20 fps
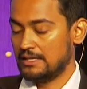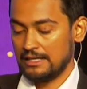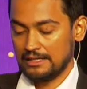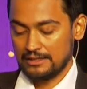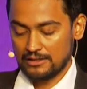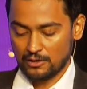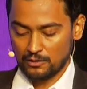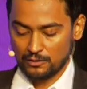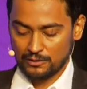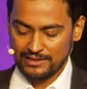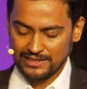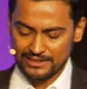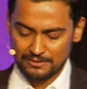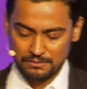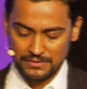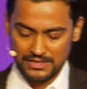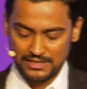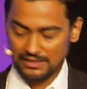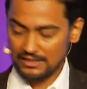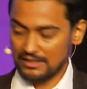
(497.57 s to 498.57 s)
Now, let
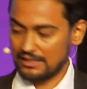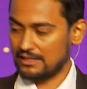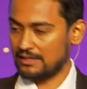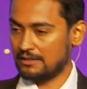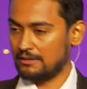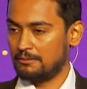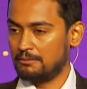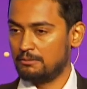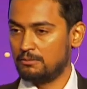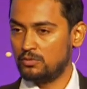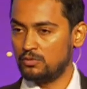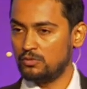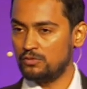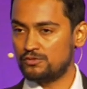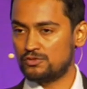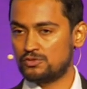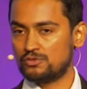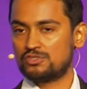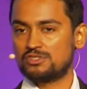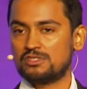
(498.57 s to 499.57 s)
me move
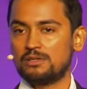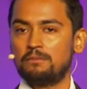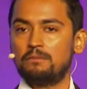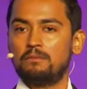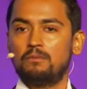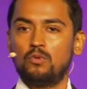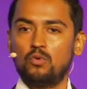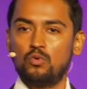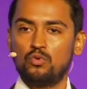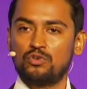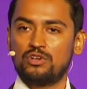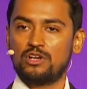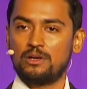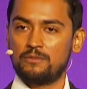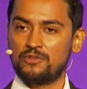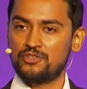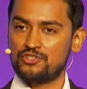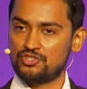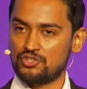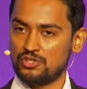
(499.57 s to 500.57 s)
to some more
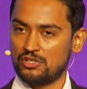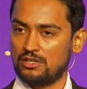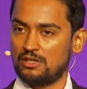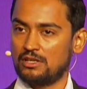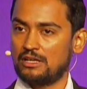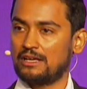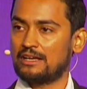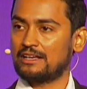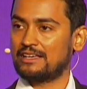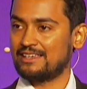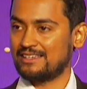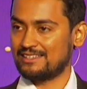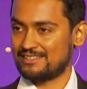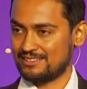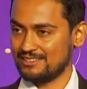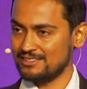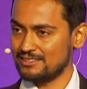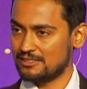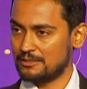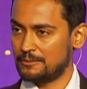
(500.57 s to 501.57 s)
commercial
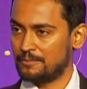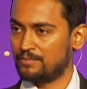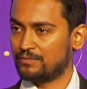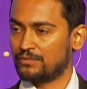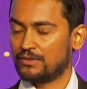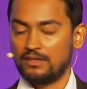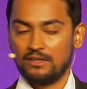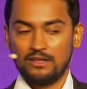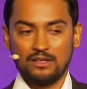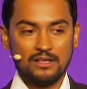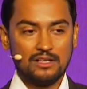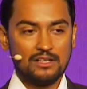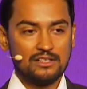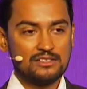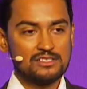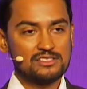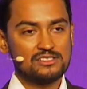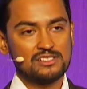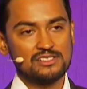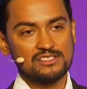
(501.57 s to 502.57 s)
cases. The
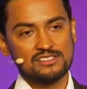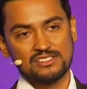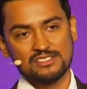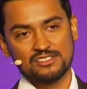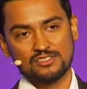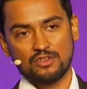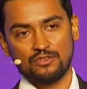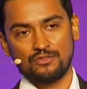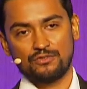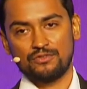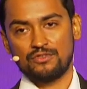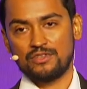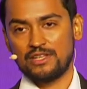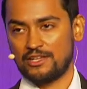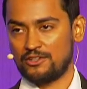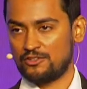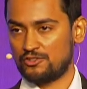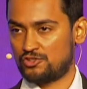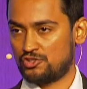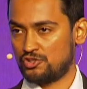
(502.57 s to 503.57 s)
success of
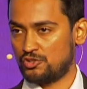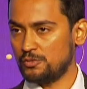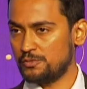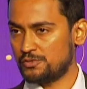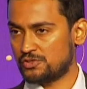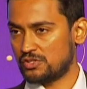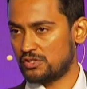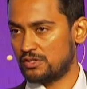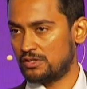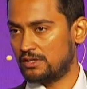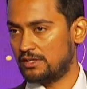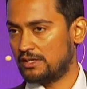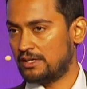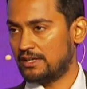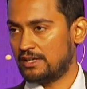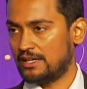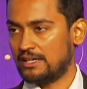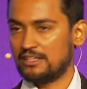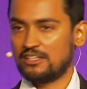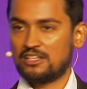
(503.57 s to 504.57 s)
nanotubes
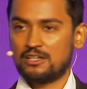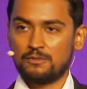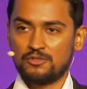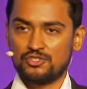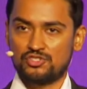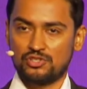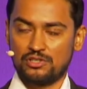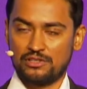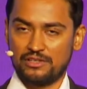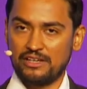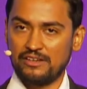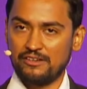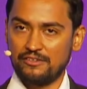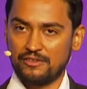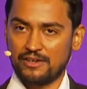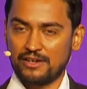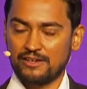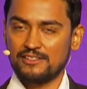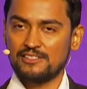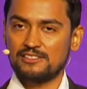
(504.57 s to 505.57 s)
in commercial
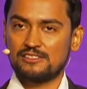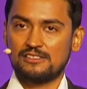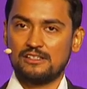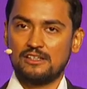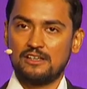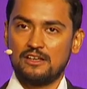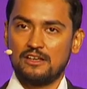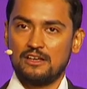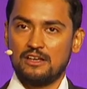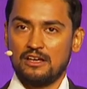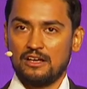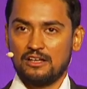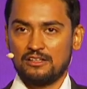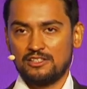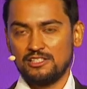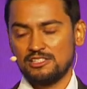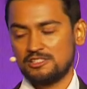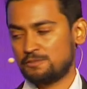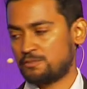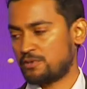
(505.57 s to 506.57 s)
area is
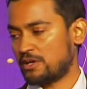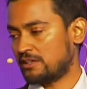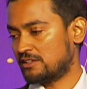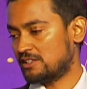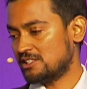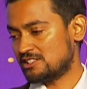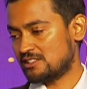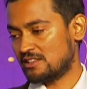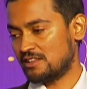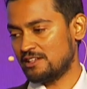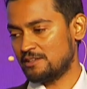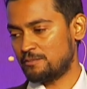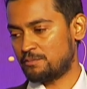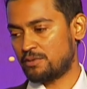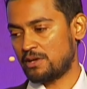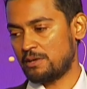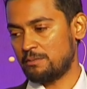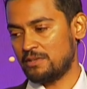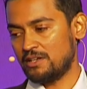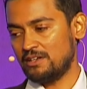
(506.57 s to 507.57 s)
this slide
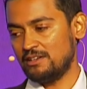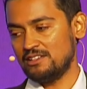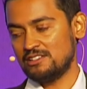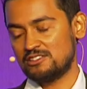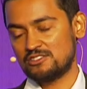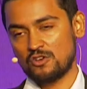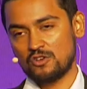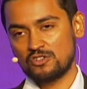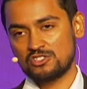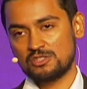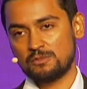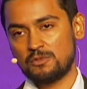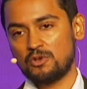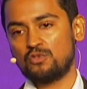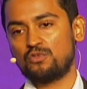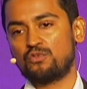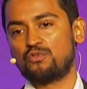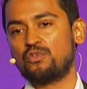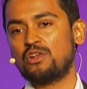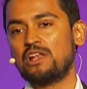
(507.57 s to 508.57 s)
primarily talks about
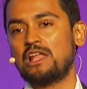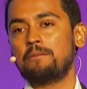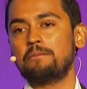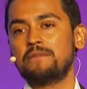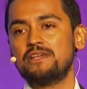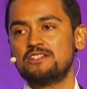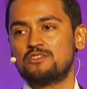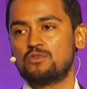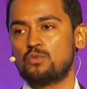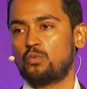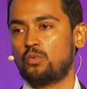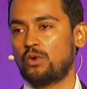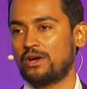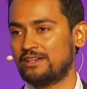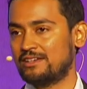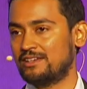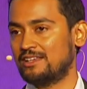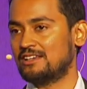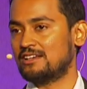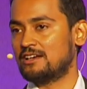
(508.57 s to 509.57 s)
filament
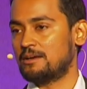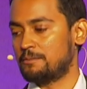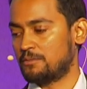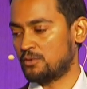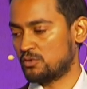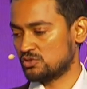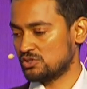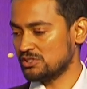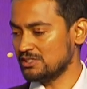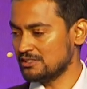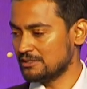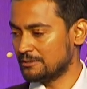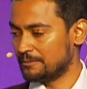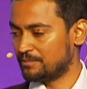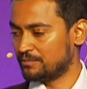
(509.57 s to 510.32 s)
winding composite.